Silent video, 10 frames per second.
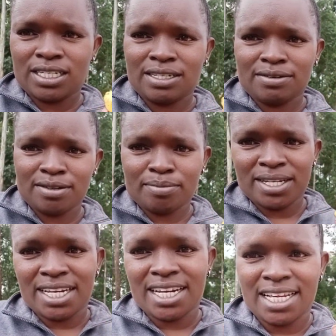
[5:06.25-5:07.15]

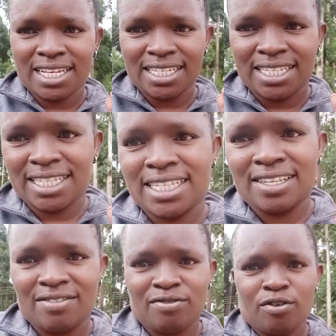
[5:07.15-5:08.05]
bananas for
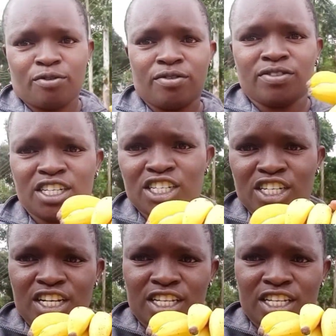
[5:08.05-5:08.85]
15 shillings.